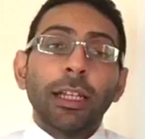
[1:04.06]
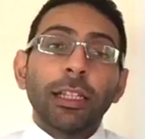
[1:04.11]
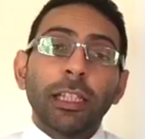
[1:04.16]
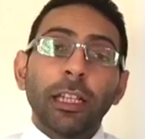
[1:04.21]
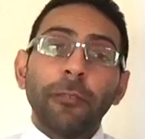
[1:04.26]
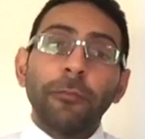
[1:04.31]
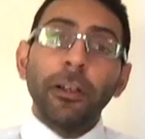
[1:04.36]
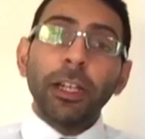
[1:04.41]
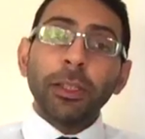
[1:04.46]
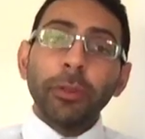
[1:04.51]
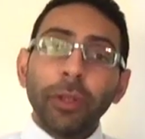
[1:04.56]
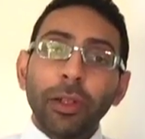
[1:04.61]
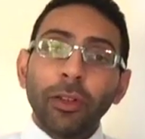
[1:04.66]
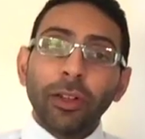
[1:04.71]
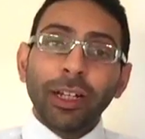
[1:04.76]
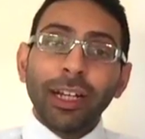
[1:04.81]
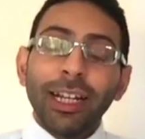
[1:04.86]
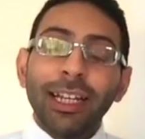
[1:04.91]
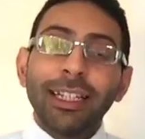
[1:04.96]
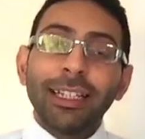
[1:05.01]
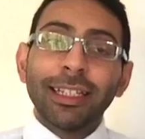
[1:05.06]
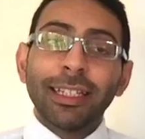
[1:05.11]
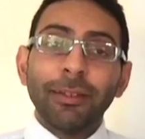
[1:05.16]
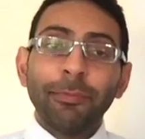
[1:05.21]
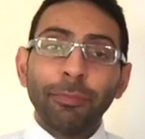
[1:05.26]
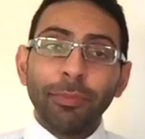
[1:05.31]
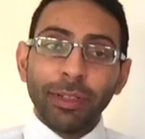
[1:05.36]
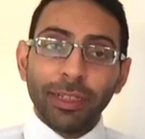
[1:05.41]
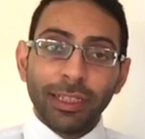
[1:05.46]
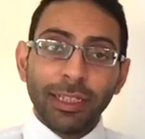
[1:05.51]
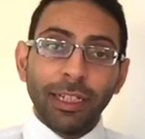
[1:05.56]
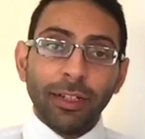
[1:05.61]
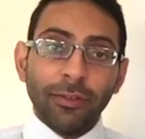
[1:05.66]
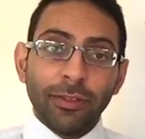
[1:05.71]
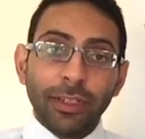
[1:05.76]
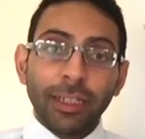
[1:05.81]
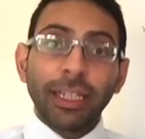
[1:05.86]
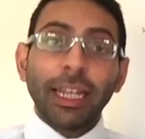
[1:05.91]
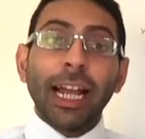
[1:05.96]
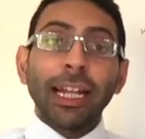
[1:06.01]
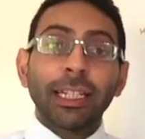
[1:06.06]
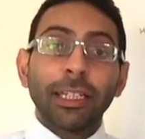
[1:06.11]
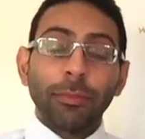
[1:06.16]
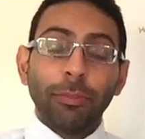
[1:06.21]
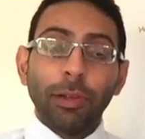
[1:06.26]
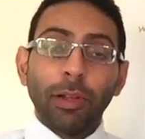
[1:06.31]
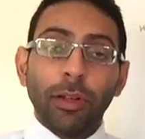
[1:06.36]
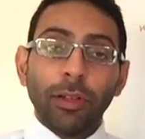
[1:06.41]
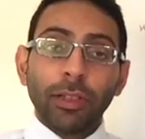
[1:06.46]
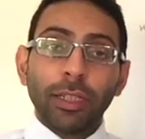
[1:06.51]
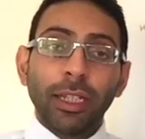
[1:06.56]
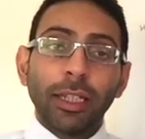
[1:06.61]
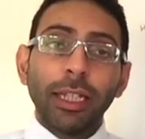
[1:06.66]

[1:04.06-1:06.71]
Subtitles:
So the first thing we look at is simple stuff, scatter plots.